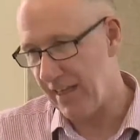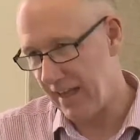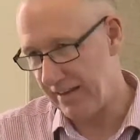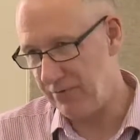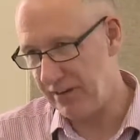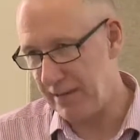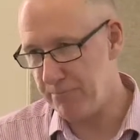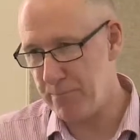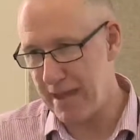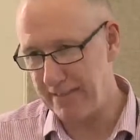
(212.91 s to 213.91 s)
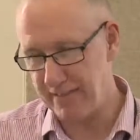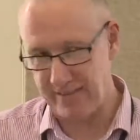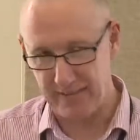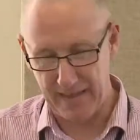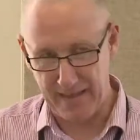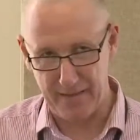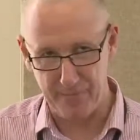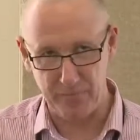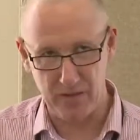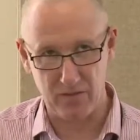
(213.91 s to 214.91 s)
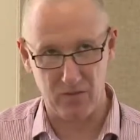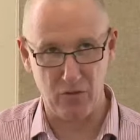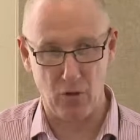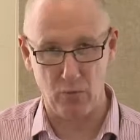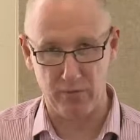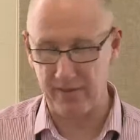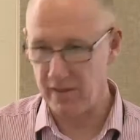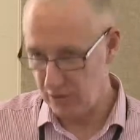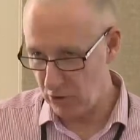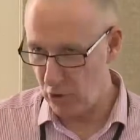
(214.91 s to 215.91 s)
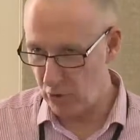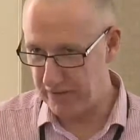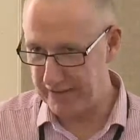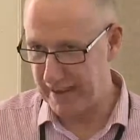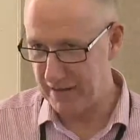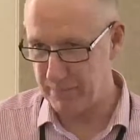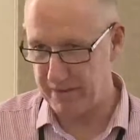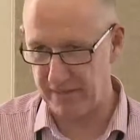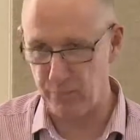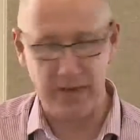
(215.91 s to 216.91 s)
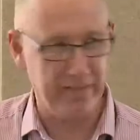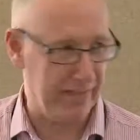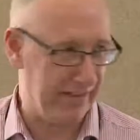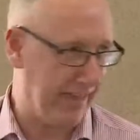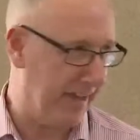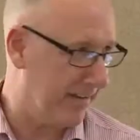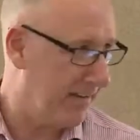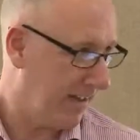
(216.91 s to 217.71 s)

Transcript: And it really embeds those learning elements when they then,